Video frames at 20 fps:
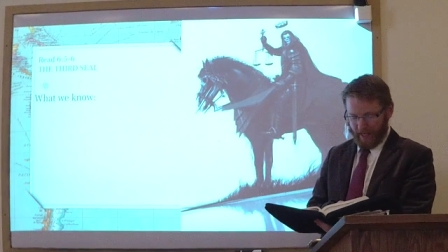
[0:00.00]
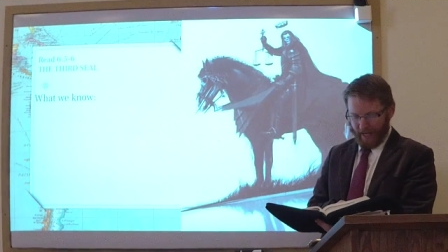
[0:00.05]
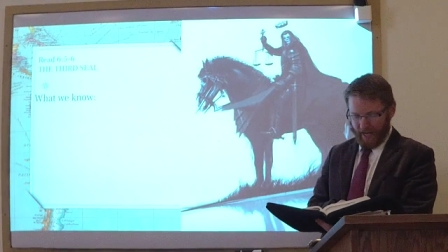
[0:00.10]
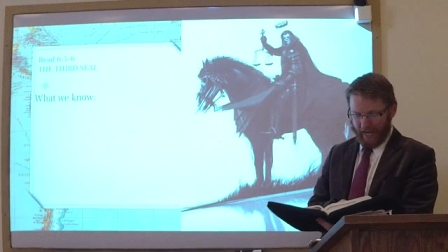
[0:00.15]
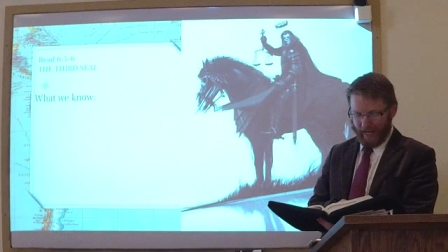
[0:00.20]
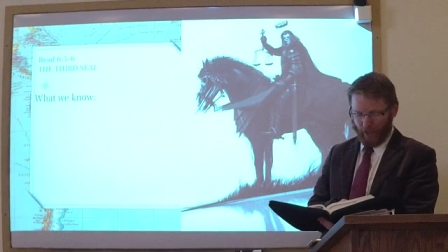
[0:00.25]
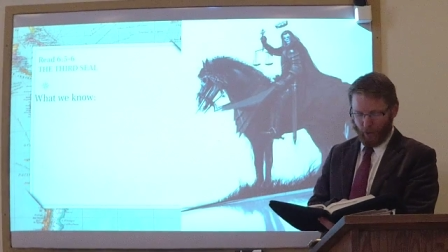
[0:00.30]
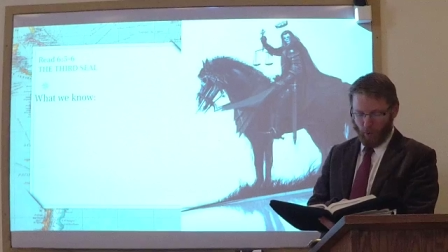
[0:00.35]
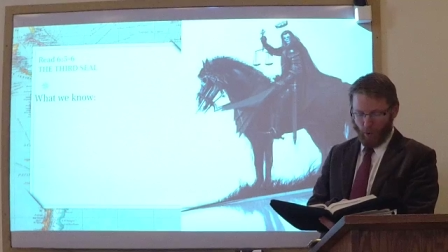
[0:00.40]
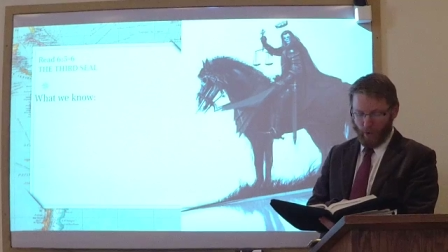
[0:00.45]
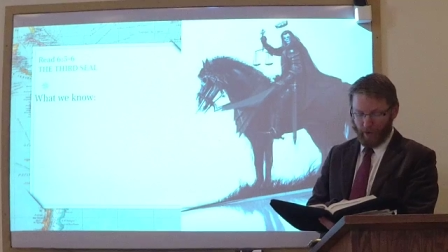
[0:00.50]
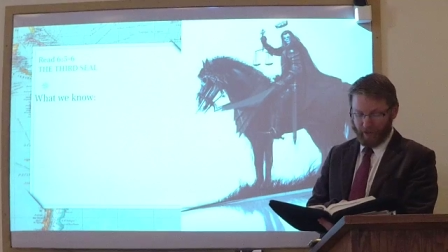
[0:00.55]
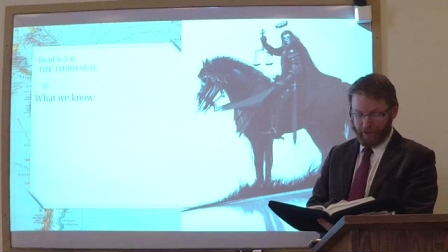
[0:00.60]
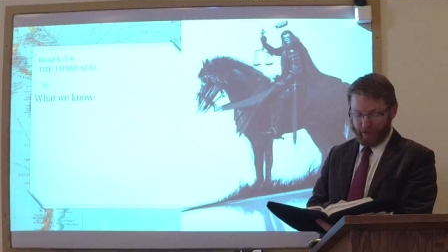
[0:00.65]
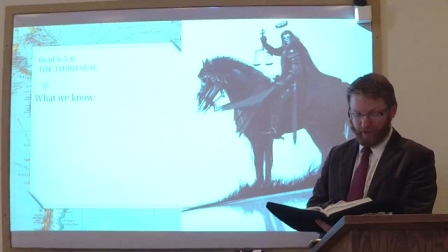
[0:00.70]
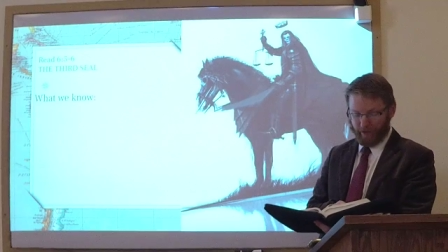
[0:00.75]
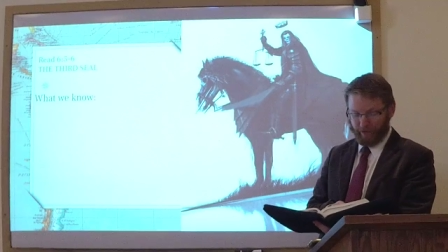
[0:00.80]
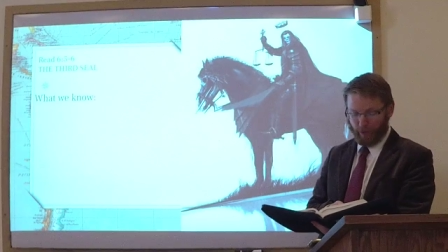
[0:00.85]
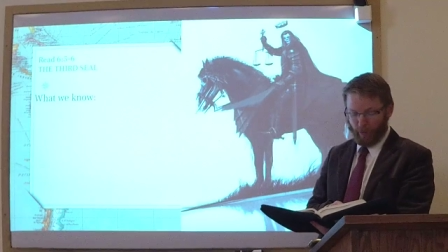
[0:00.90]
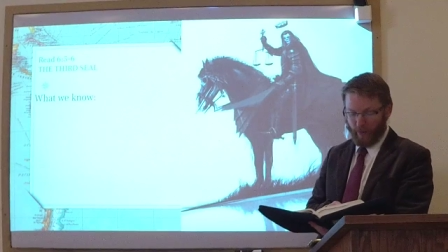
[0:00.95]
A quart
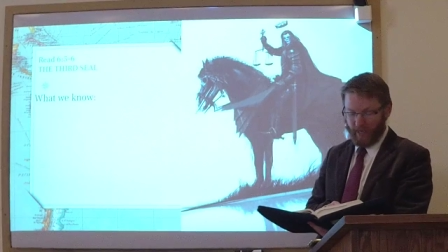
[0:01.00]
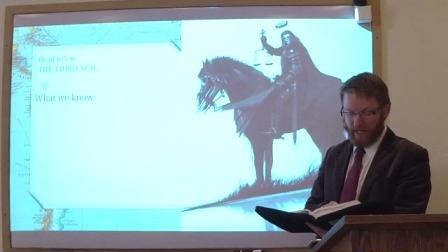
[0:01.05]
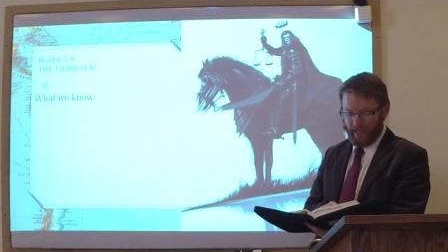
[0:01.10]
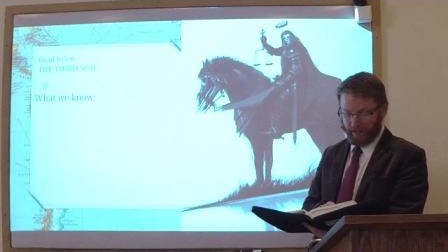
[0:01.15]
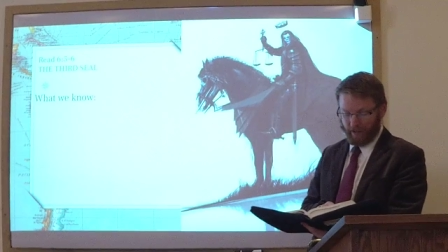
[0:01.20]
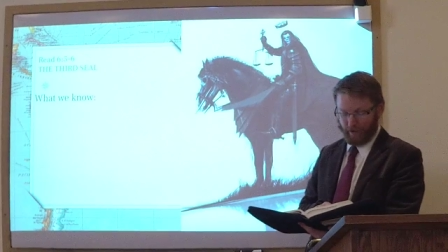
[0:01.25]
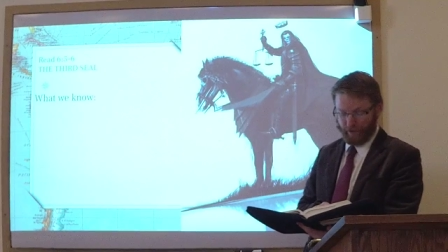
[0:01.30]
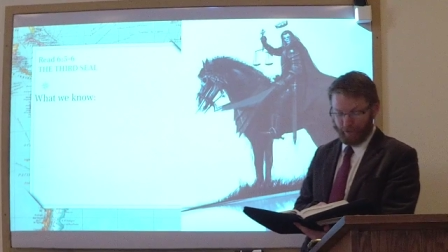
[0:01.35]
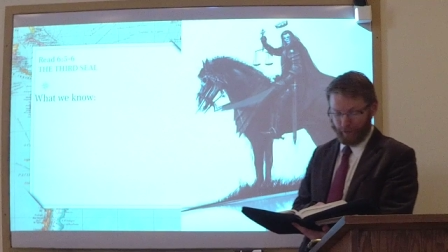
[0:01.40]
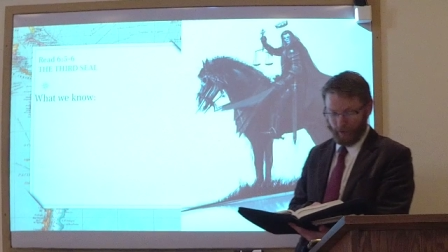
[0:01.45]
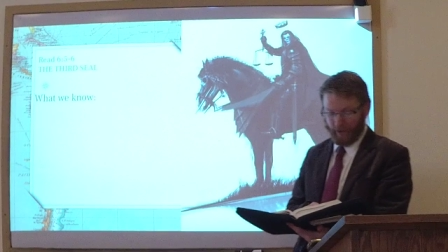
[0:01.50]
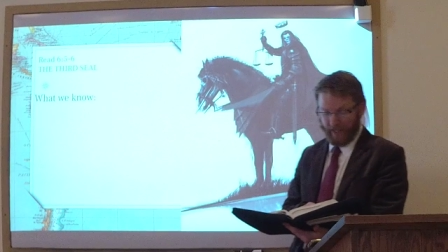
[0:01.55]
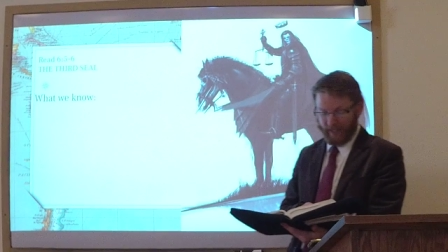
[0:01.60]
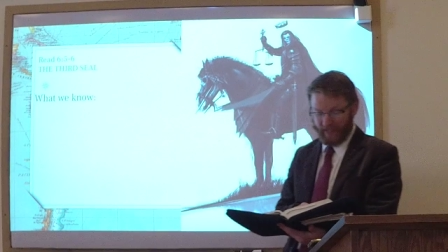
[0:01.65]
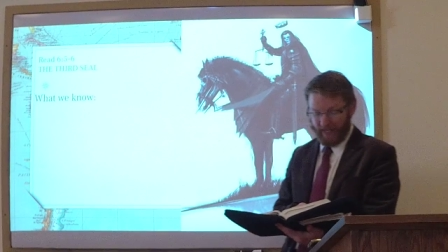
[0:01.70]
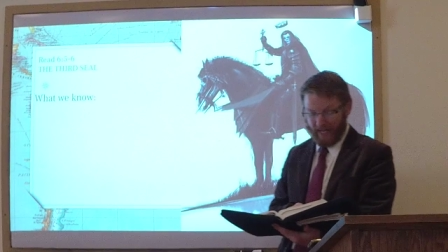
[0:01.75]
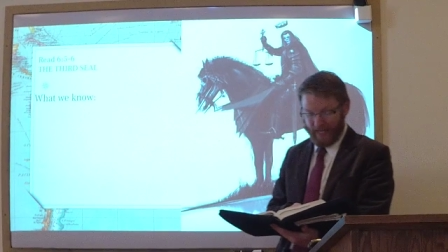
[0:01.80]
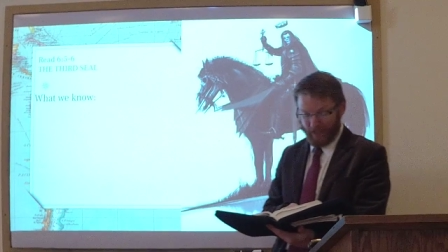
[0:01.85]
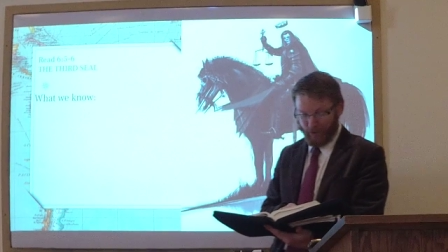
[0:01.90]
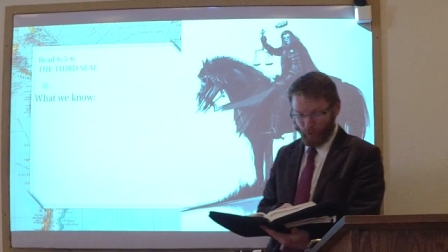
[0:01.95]
of wheat for a
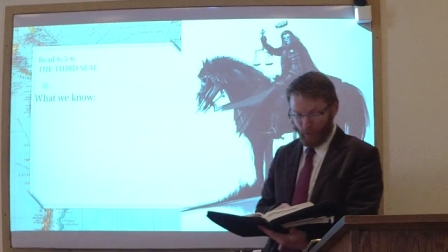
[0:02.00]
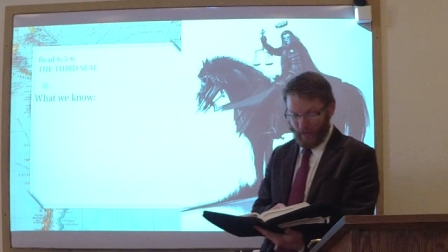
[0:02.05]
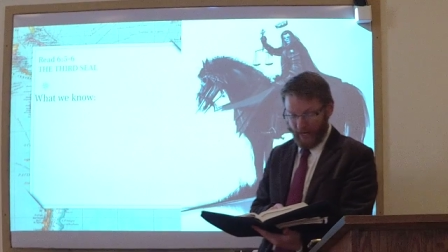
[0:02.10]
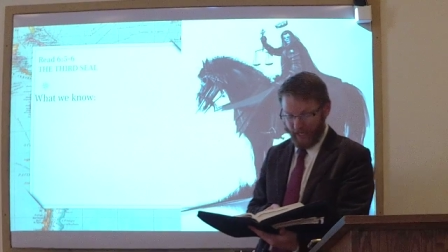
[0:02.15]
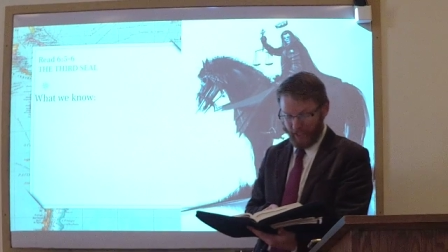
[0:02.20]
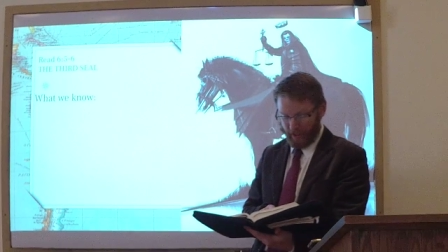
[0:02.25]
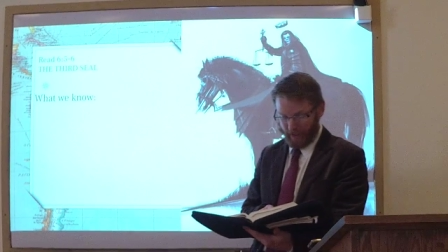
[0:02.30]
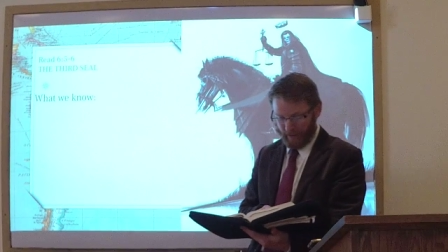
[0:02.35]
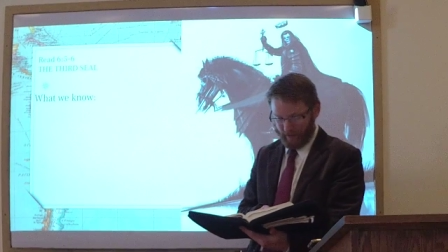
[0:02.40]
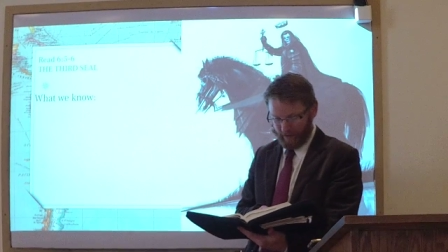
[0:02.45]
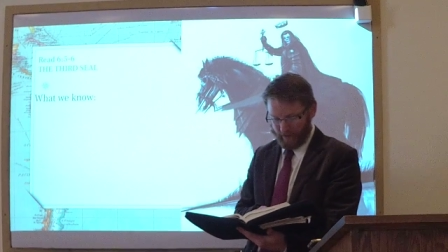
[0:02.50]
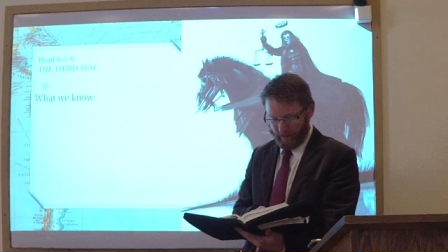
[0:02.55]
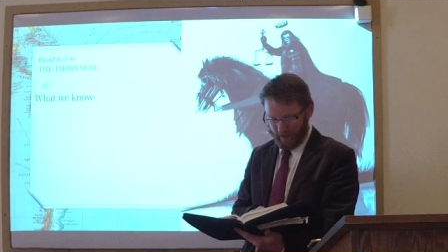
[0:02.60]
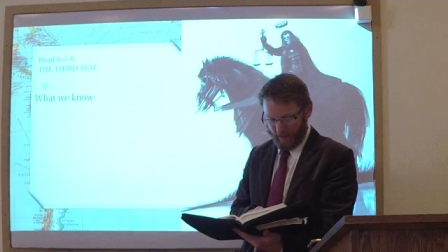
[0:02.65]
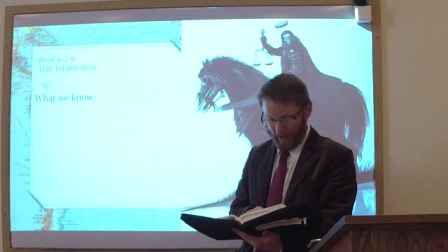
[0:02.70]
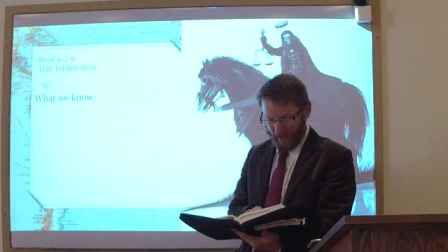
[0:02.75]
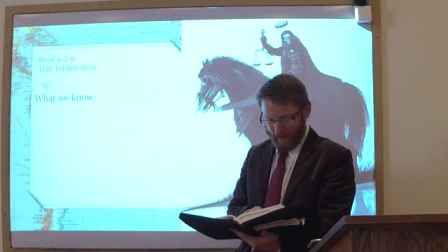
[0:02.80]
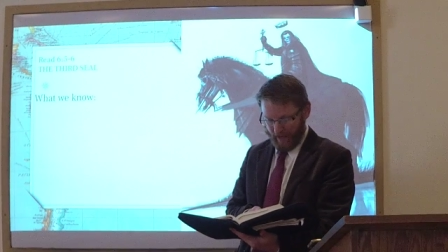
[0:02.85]
day's wages,